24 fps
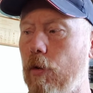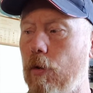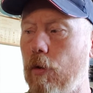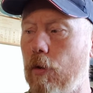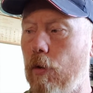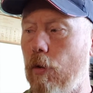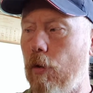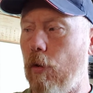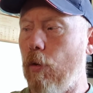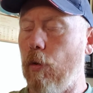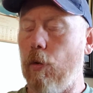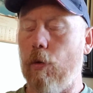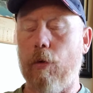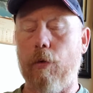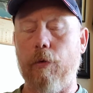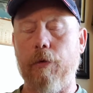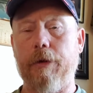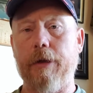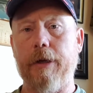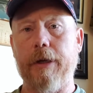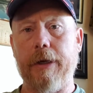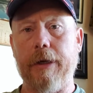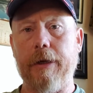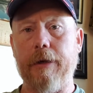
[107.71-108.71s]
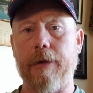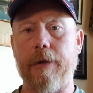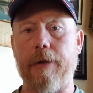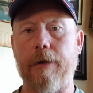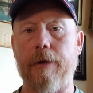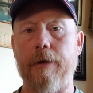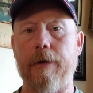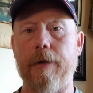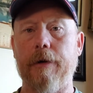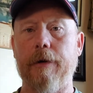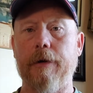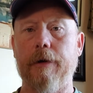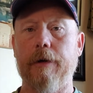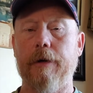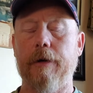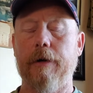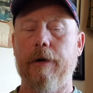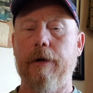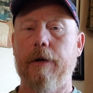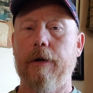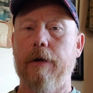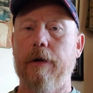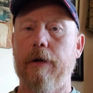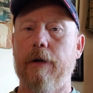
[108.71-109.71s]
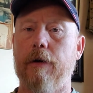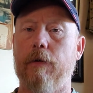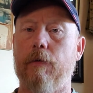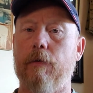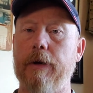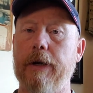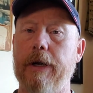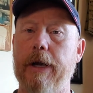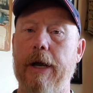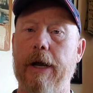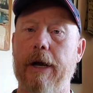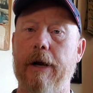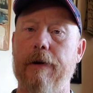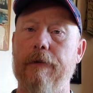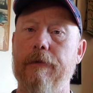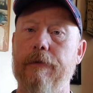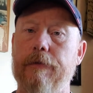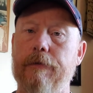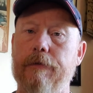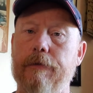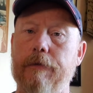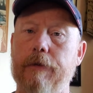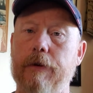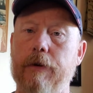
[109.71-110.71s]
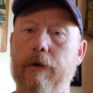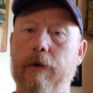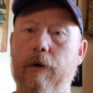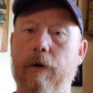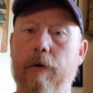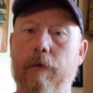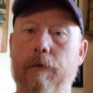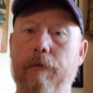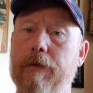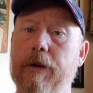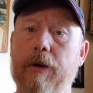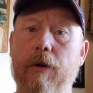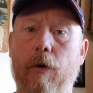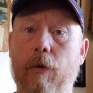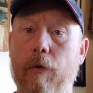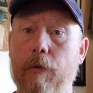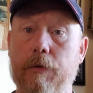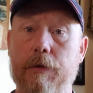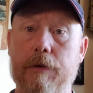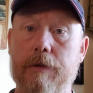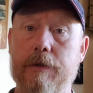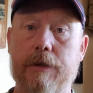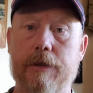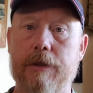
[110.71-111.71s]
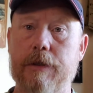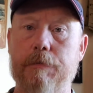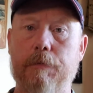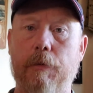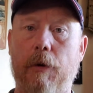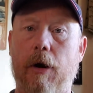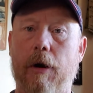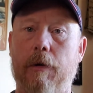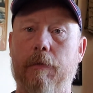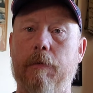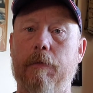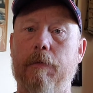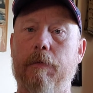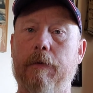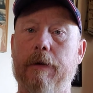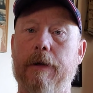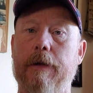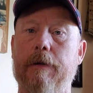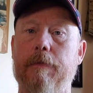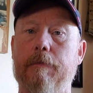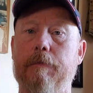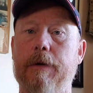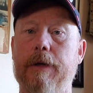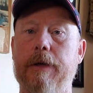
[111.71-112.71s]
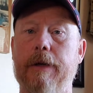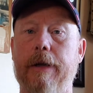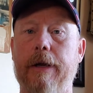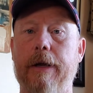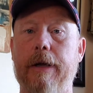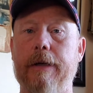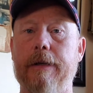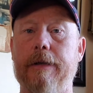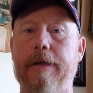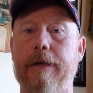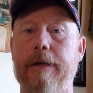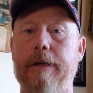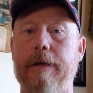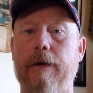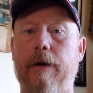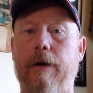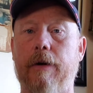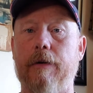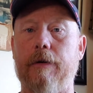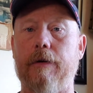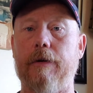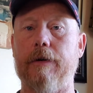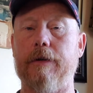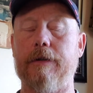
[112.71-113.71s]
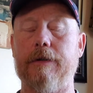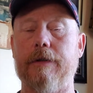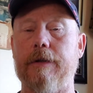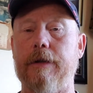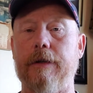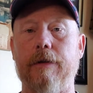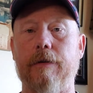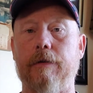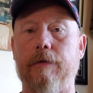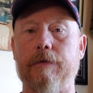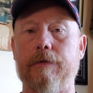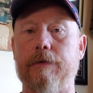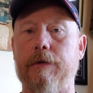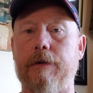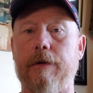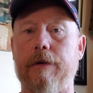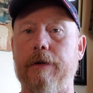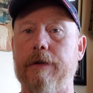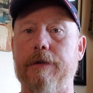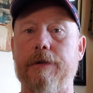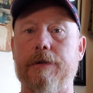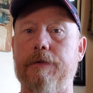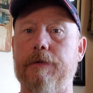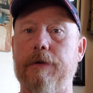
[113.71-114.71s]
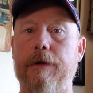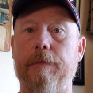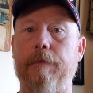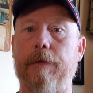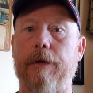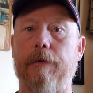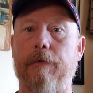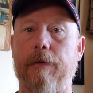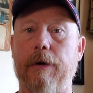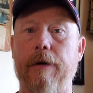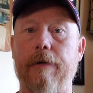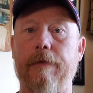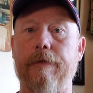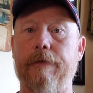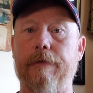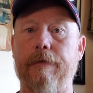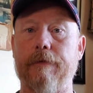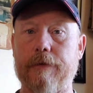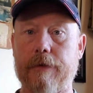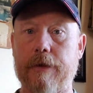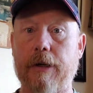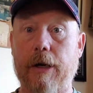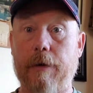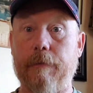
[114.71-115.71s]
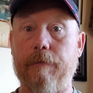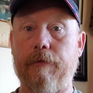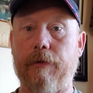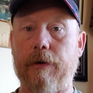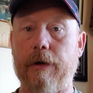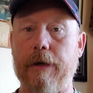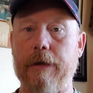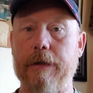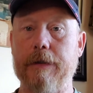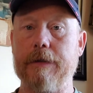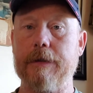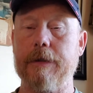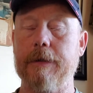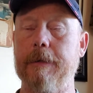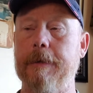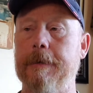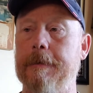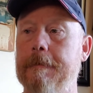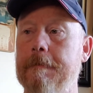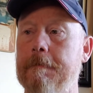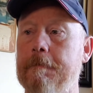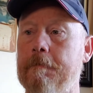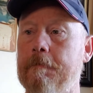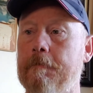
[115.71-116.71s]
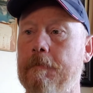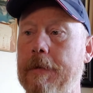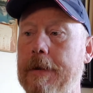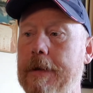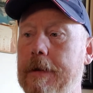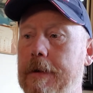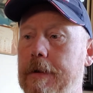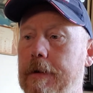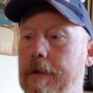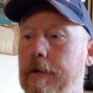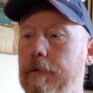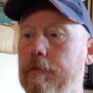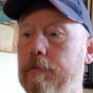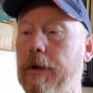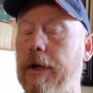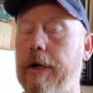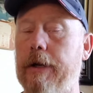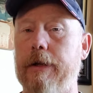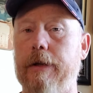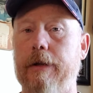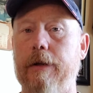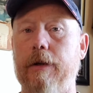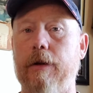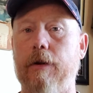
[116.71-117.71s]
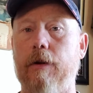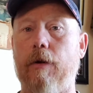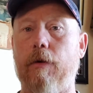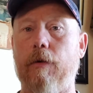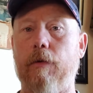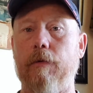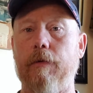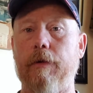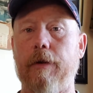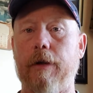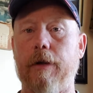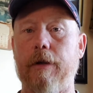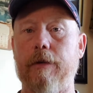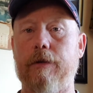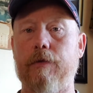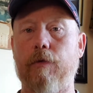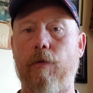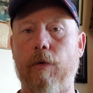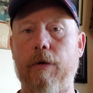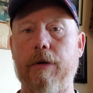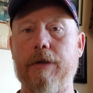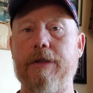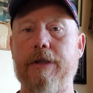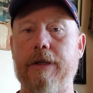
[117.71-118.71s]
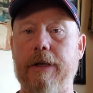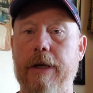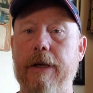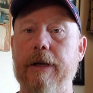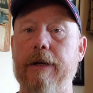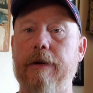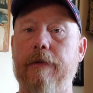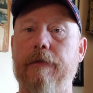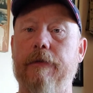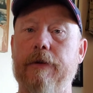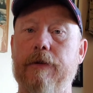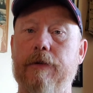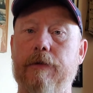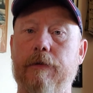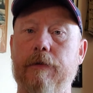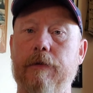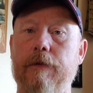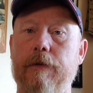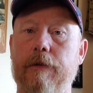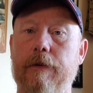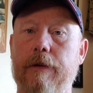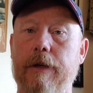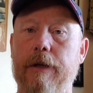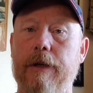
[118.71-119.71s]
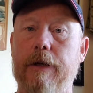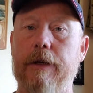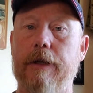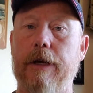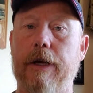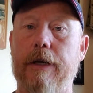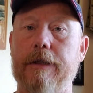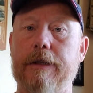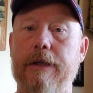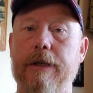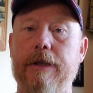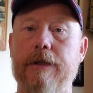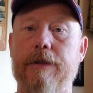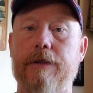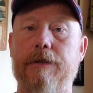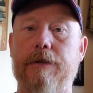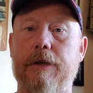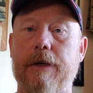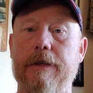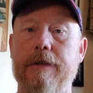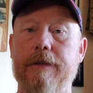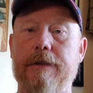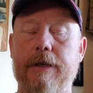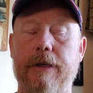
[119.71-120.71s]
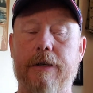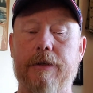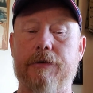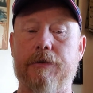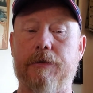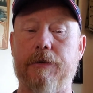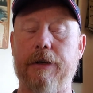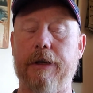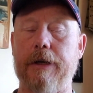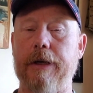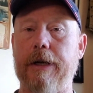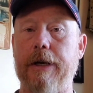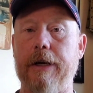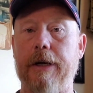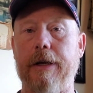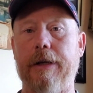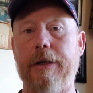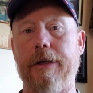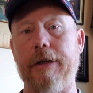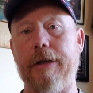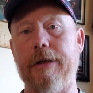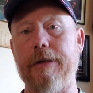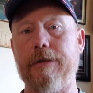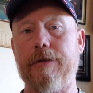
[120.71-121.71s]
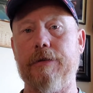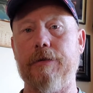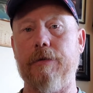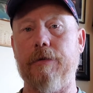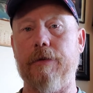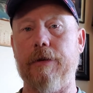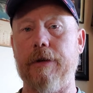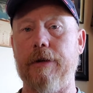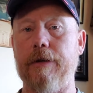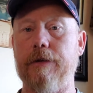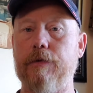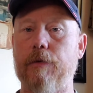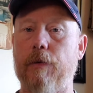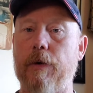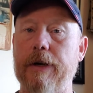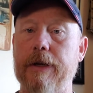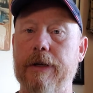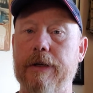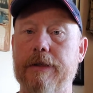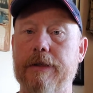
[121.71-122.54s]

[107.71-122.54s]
old here, we have, the oldest is probably the mid 1800s, and those are extremely rare type finds. But, towards the end of the 19th century and into the 20th